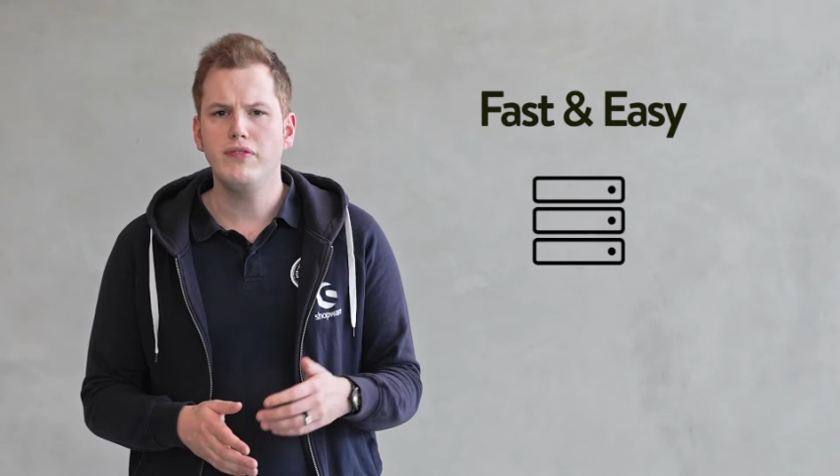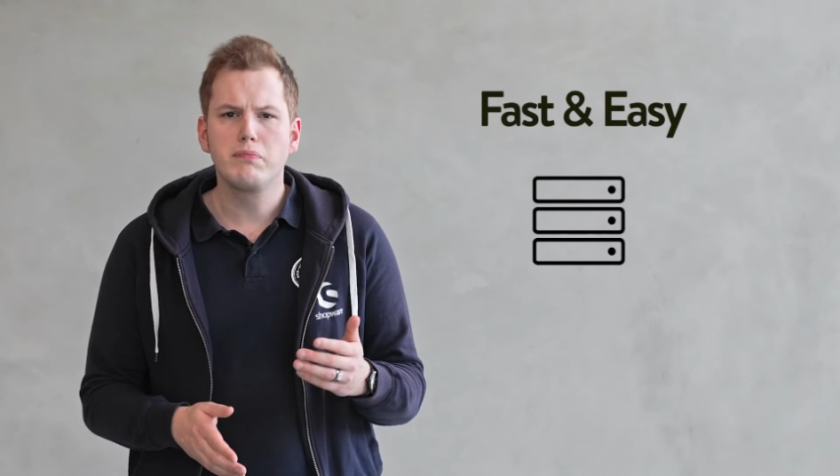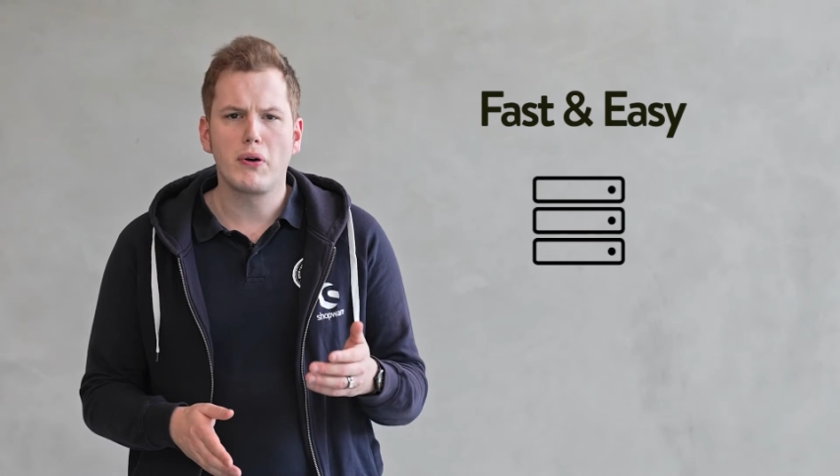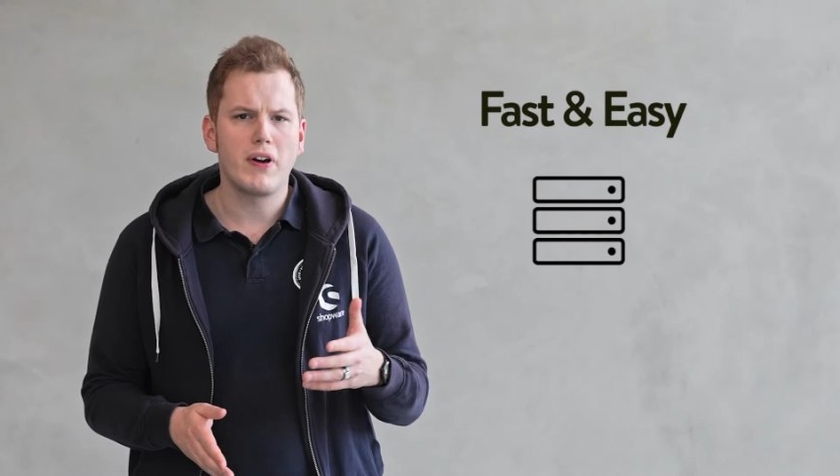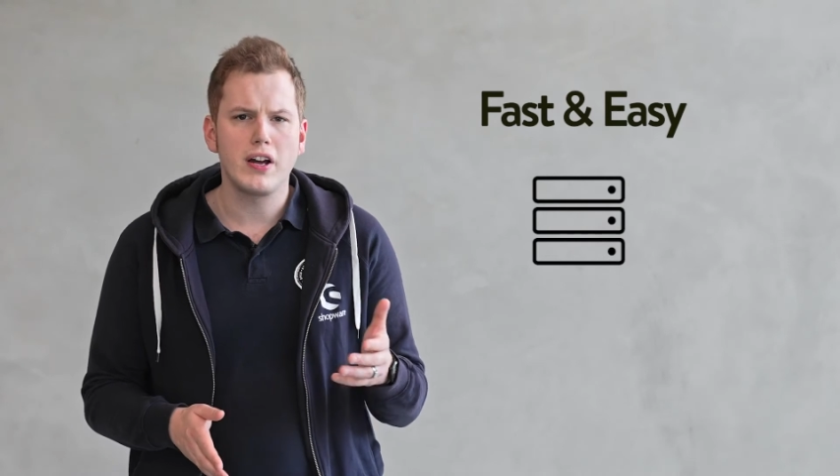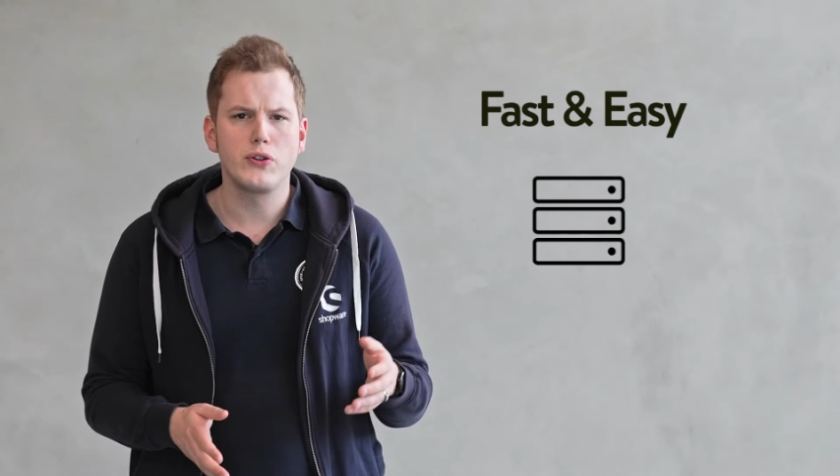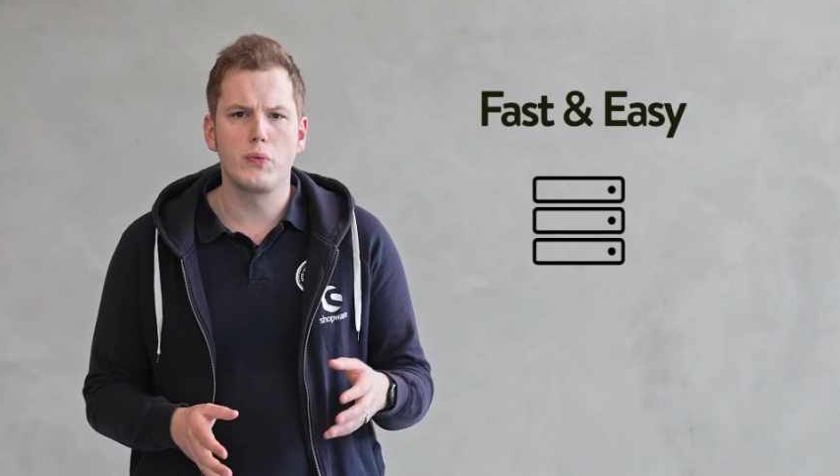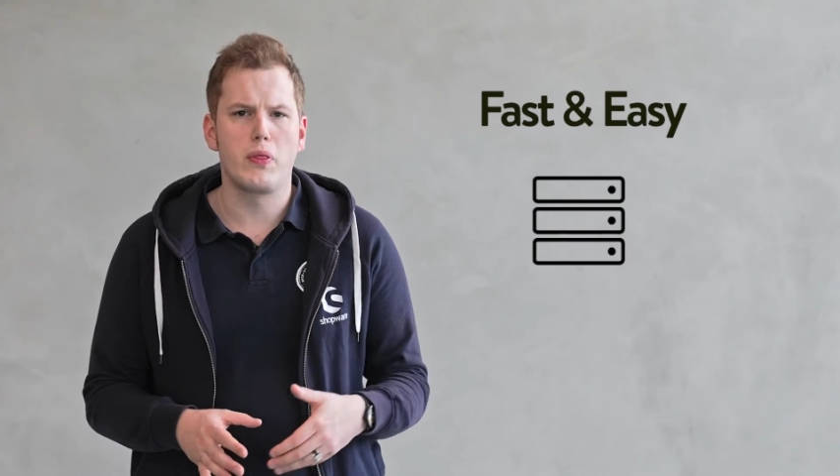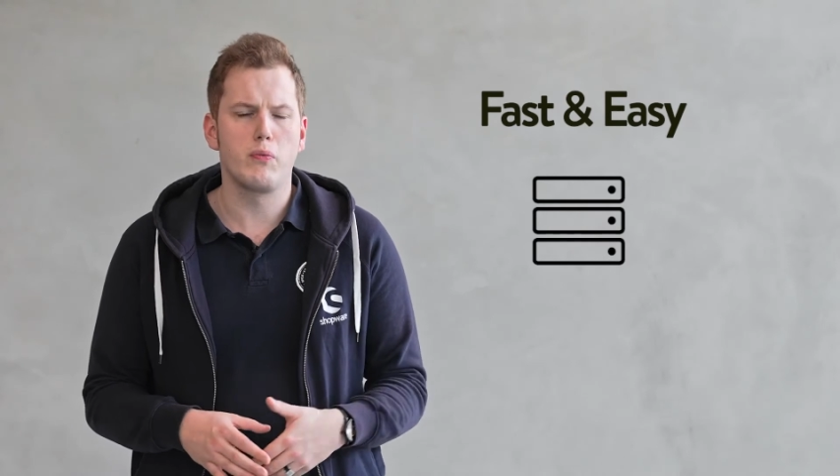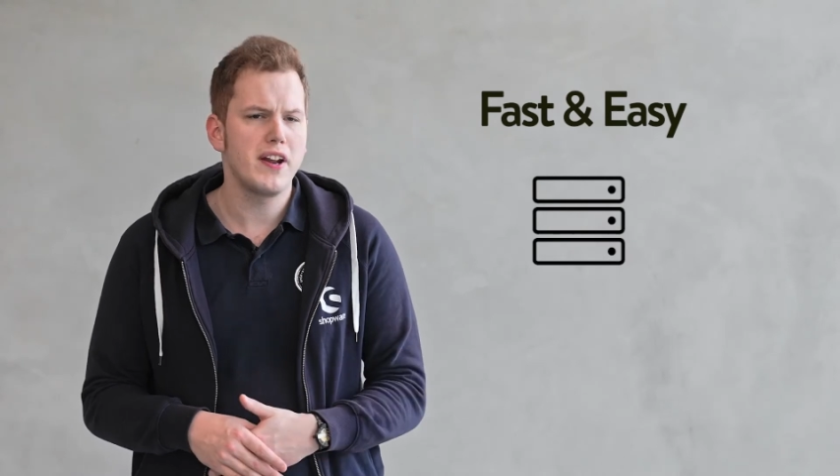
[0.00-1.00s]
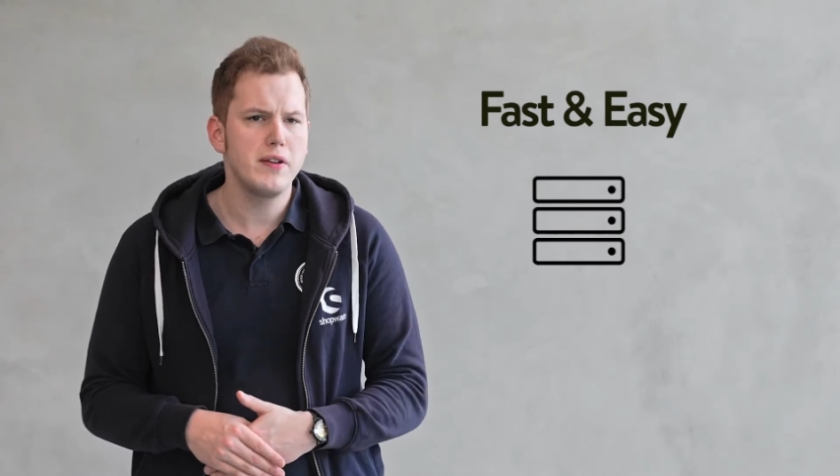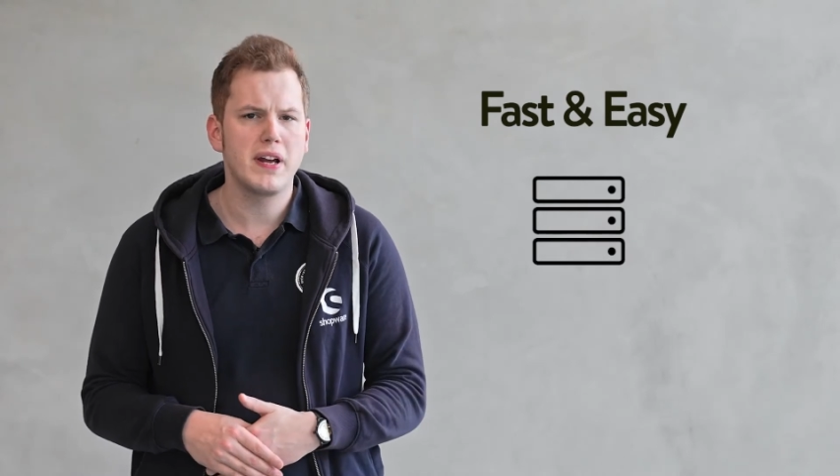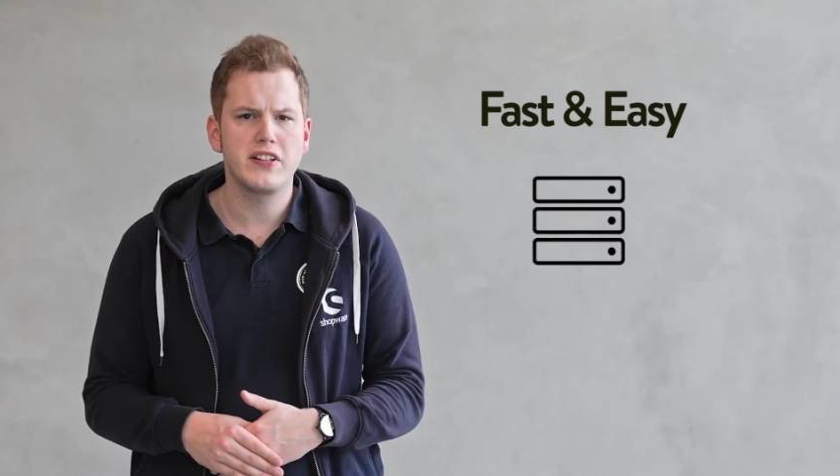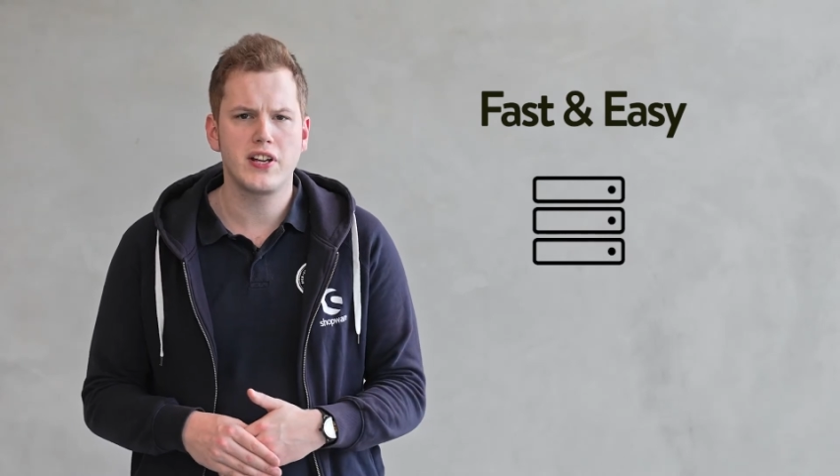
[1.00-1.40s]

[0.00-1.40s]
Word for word: even provide you with ready-made